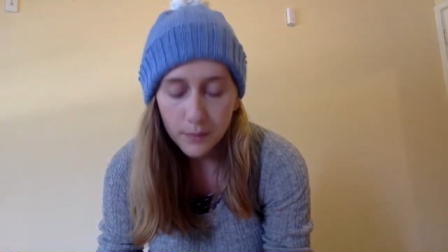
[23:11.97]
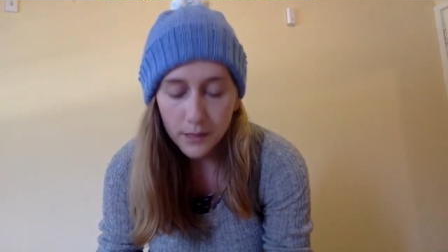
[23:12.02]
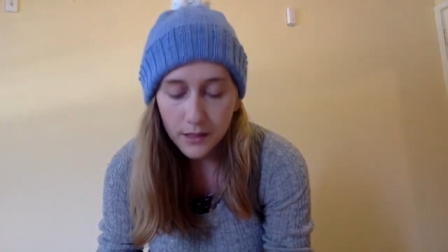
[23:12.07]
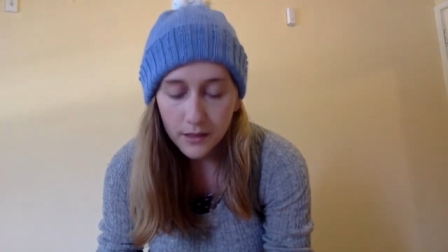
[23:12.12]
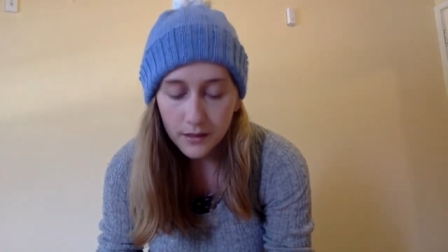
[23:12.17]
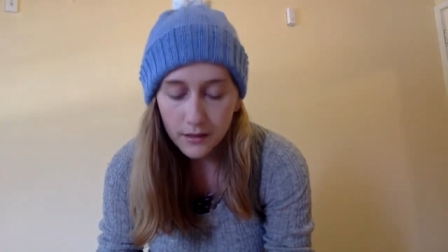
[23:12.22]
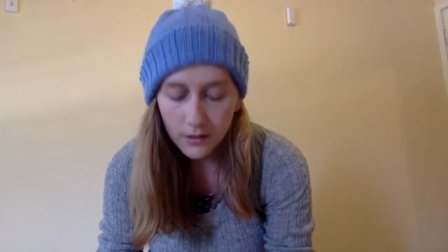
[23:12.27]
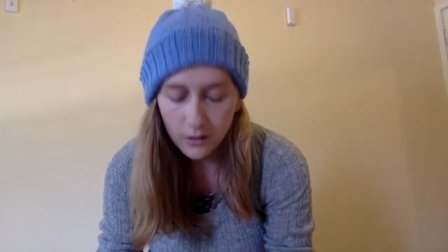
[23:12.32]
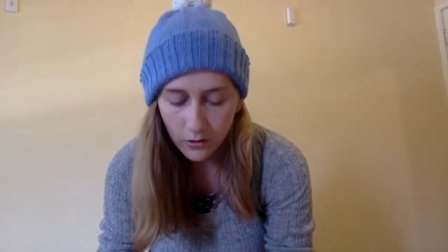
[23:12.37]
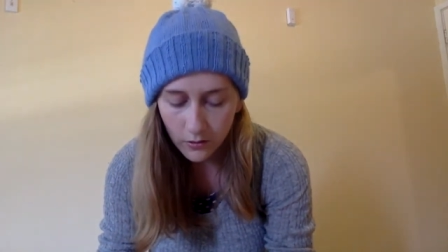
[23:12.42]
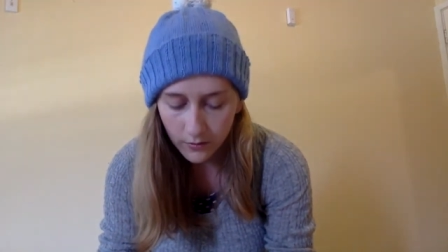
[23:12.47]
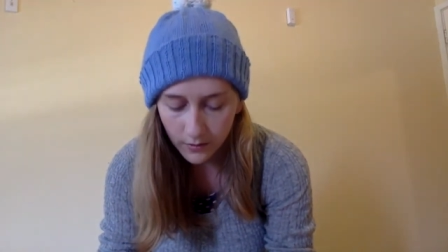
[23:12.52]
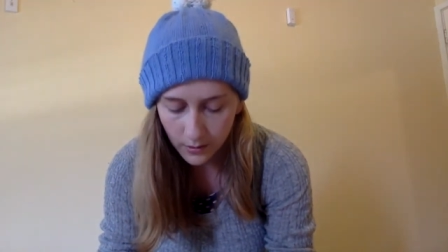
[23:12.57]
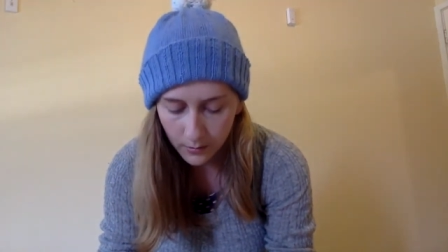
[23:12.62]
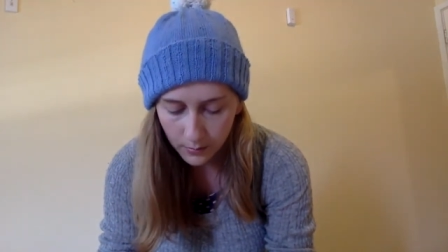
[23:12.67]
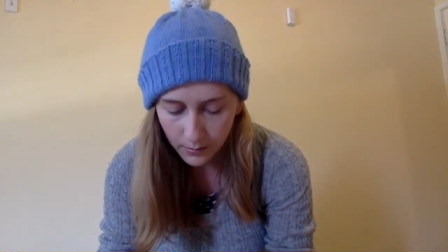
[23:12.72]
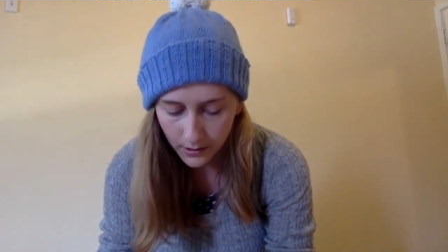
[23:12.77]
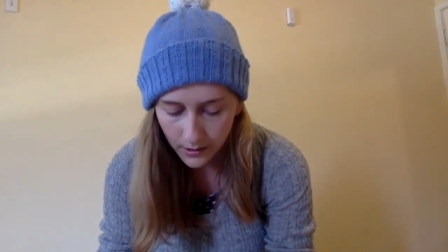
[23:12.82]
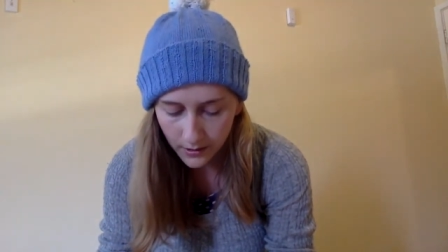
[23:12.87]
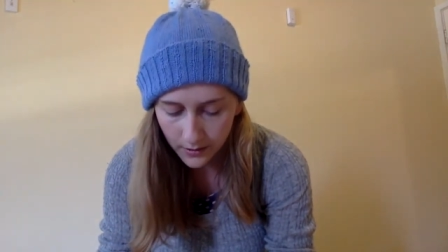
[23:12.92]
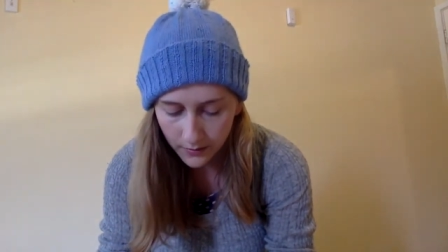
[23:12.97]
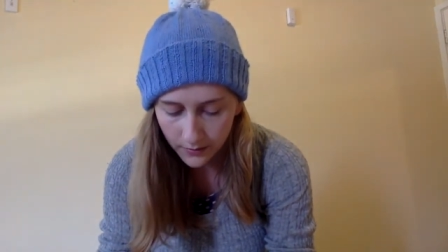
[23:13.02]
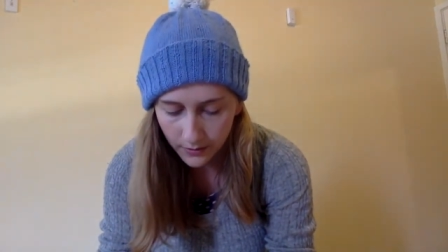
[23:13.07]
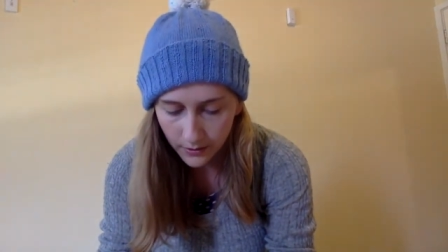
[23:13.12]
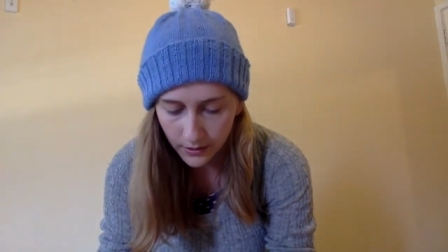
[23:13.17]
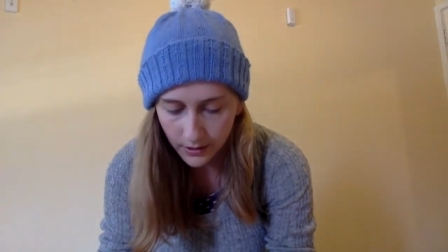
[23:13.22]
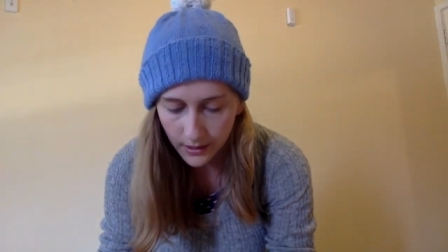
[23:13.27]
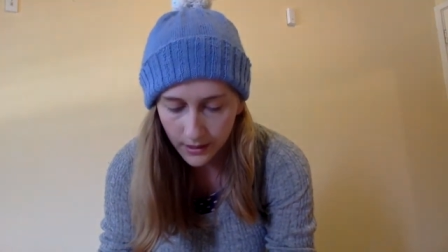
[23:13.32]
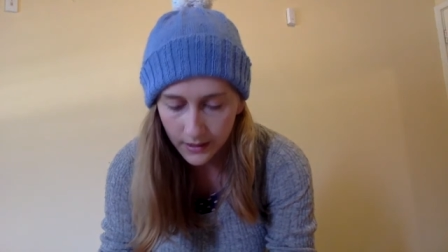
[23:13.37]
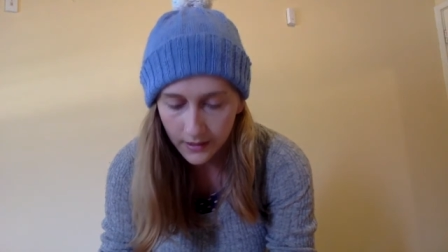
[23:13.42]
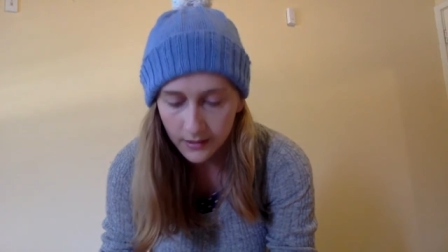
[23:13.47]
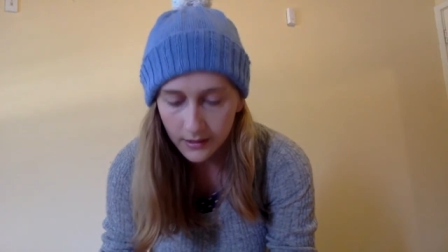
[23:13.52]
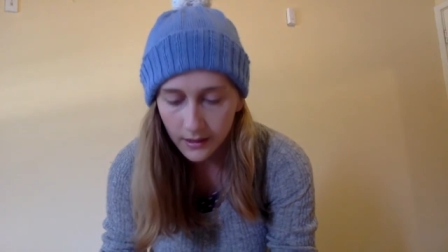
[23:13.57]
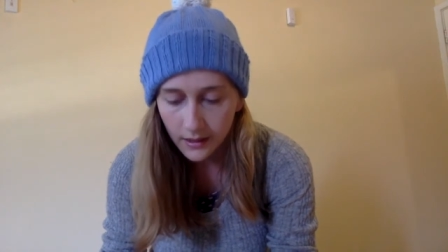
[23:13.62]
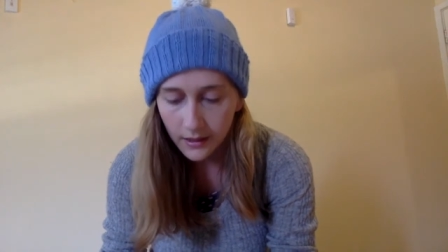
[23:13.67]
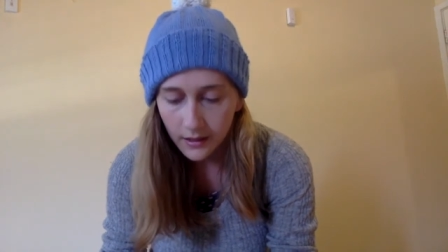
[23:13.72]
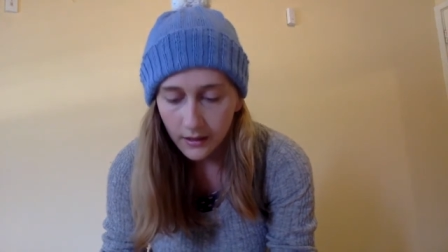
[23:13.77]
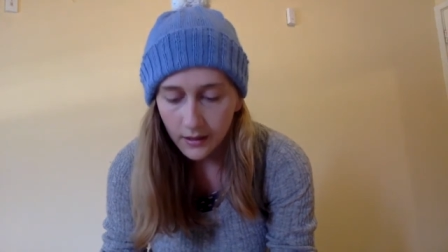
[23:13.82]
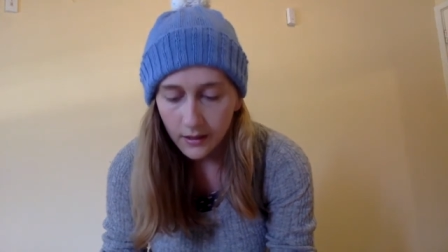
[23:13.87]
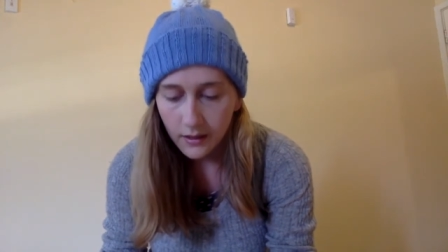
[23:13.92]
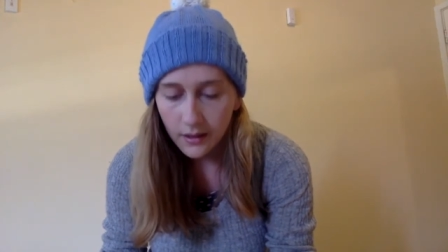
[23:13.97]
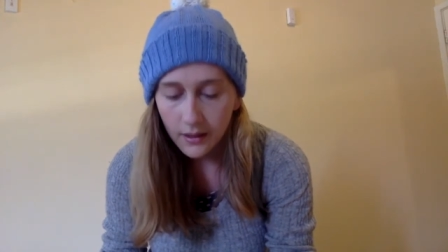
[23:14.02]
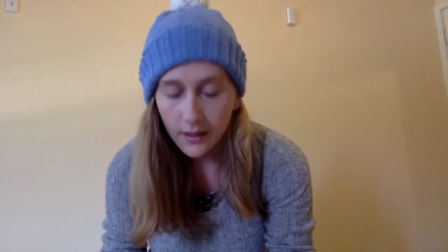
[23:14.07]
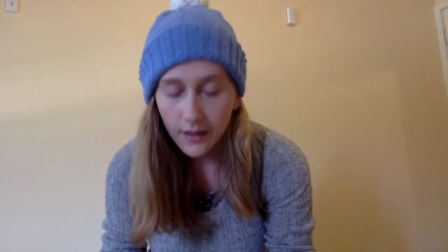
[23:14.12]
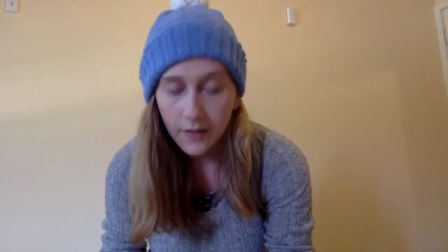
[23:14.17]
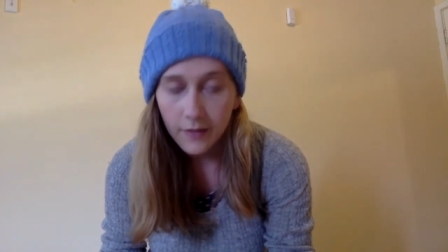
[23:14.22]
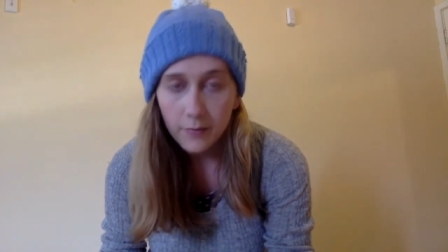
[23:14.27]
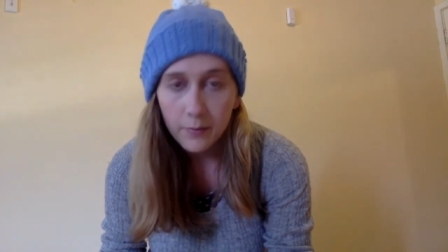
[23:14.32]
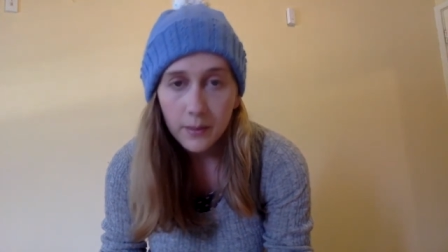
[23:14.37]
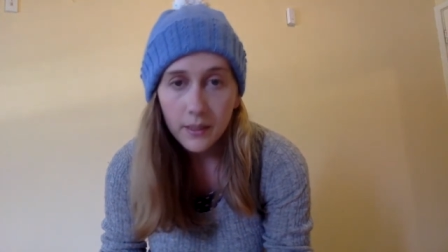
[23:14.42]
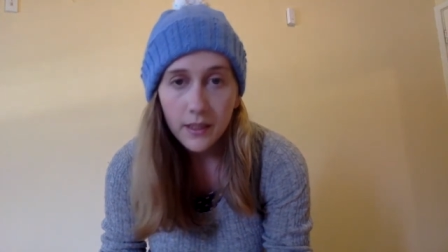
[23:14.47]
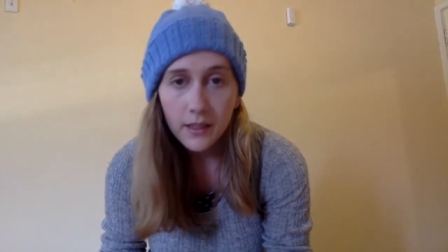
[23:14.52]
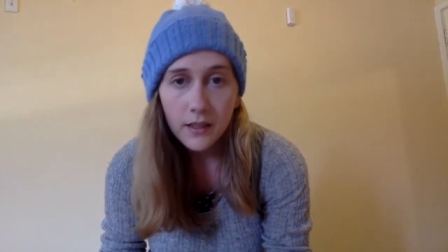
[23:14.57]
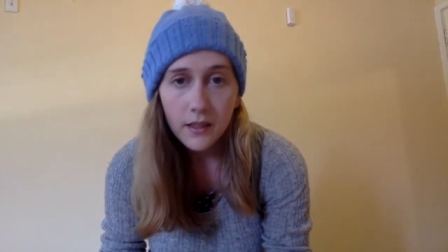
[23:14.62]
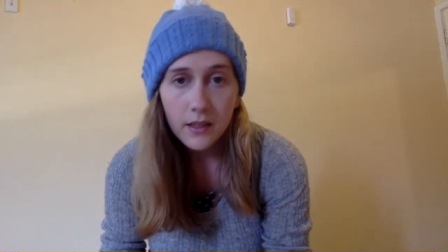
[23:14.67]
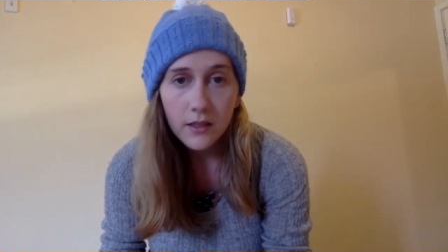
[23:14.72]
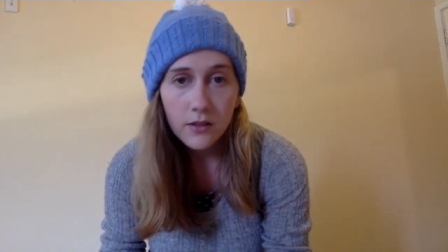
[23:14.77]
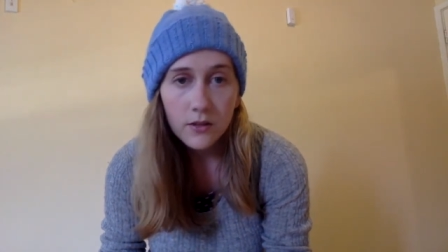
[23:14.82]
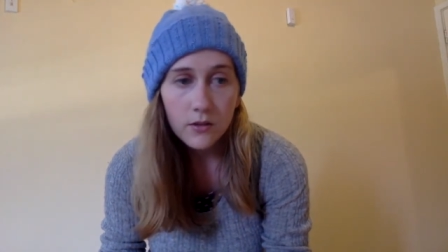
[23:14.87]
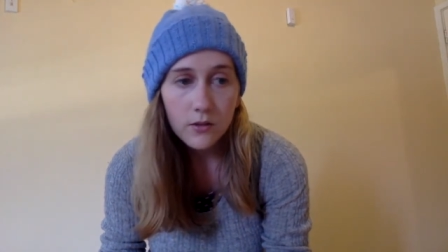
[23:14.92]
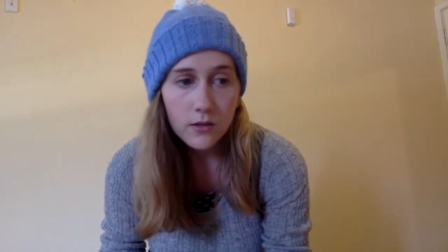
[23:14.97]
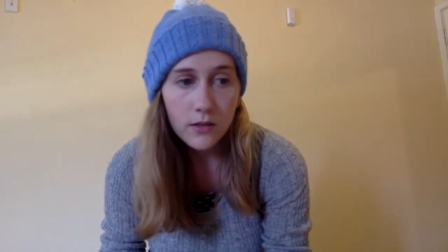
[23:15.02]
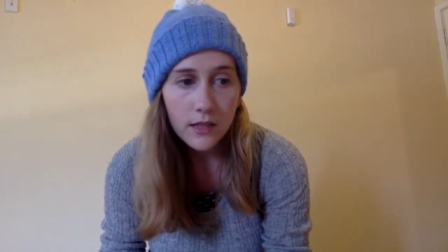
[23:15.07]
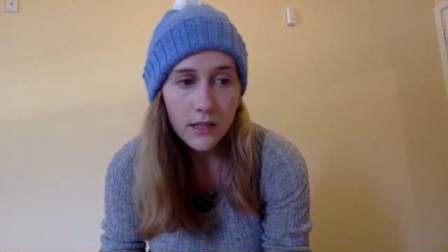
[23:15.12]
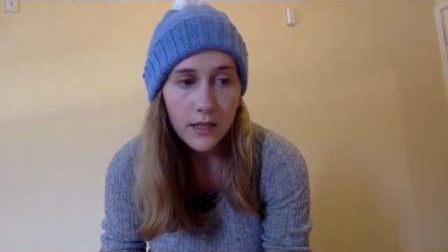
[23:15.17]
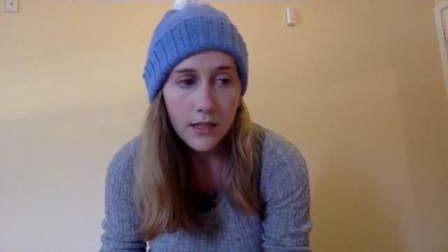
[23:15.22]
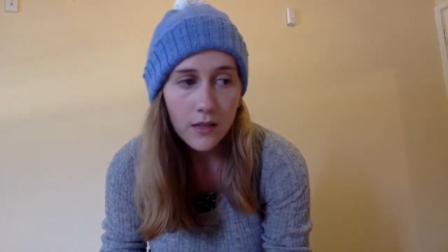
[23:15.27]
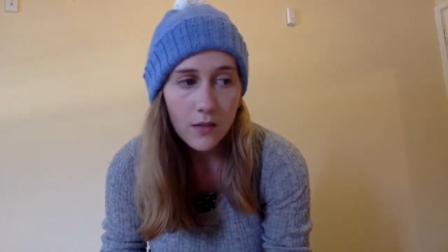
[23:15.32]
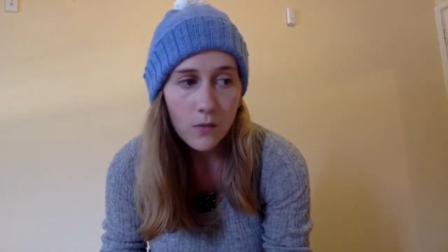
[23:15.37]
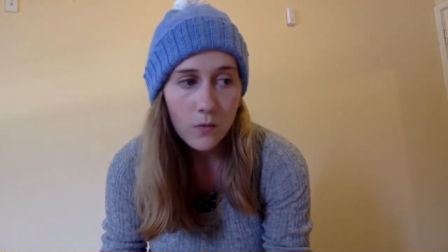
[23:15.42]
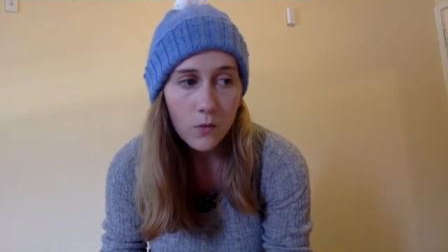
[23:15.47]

But over the past few days, I have been enjoying